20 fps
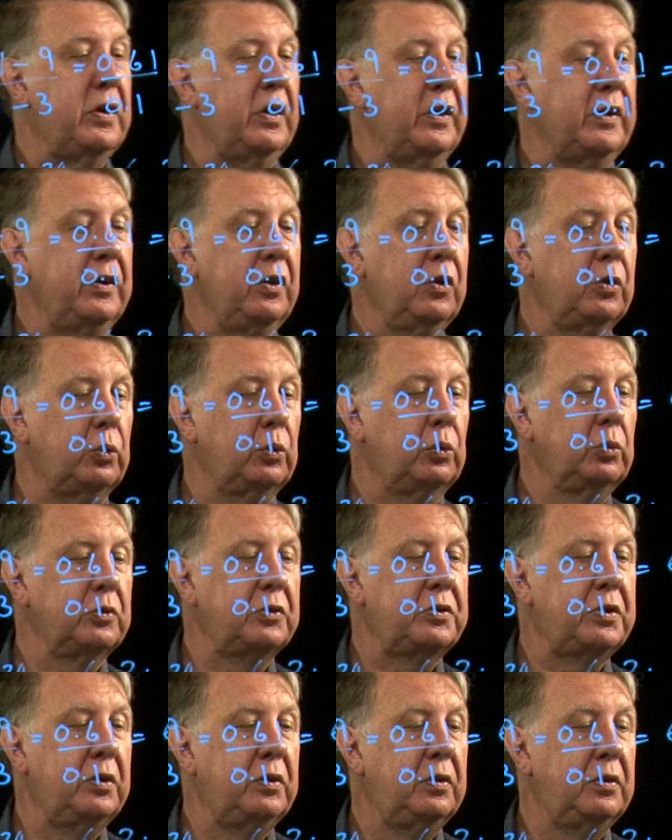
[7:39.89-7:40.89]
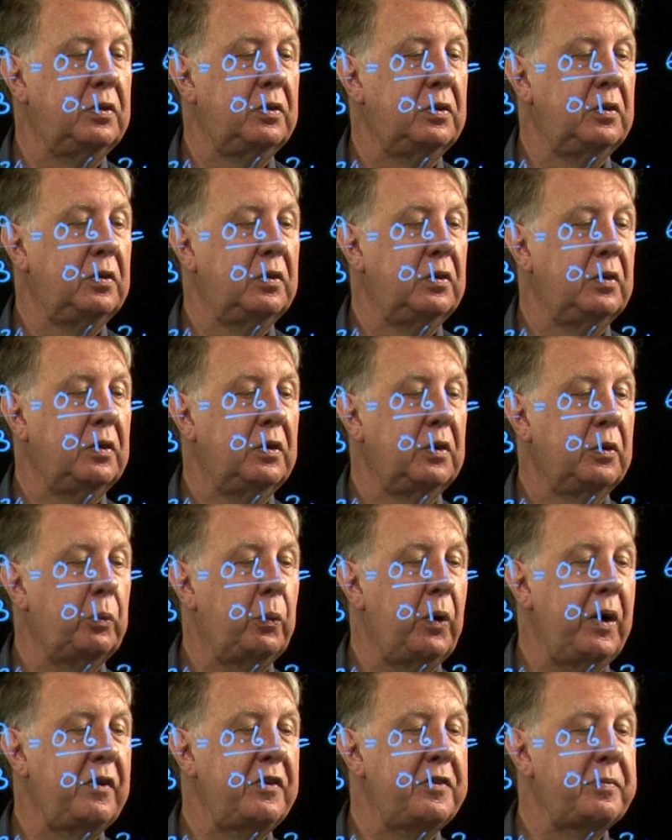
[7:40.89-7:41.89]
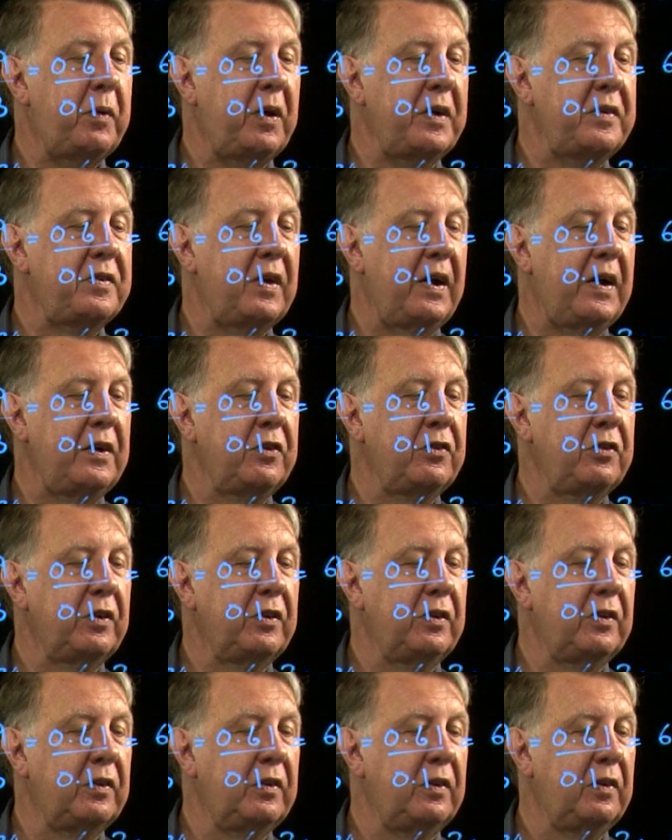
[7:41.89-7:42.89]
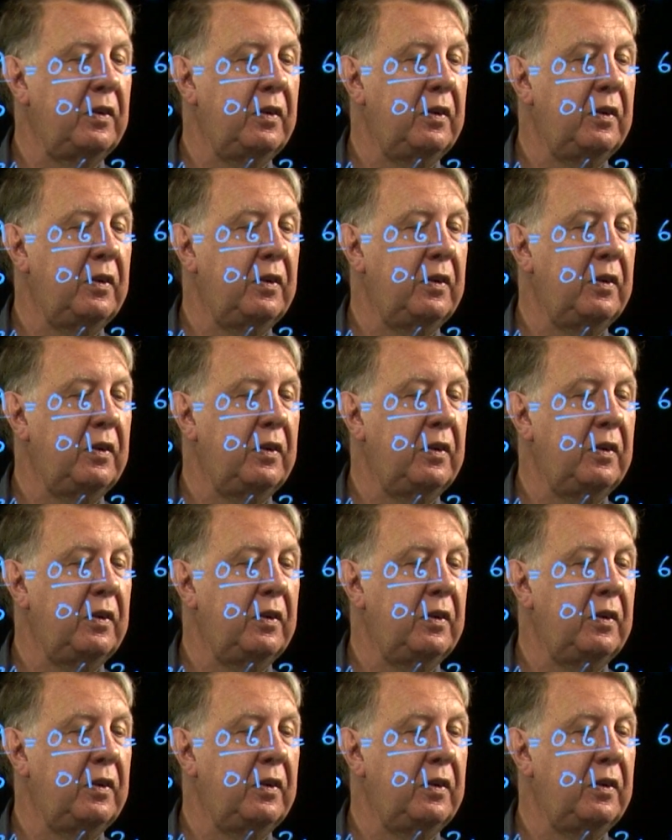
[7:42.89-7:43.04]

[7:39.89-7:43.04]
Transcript: at naught, where is my tangent?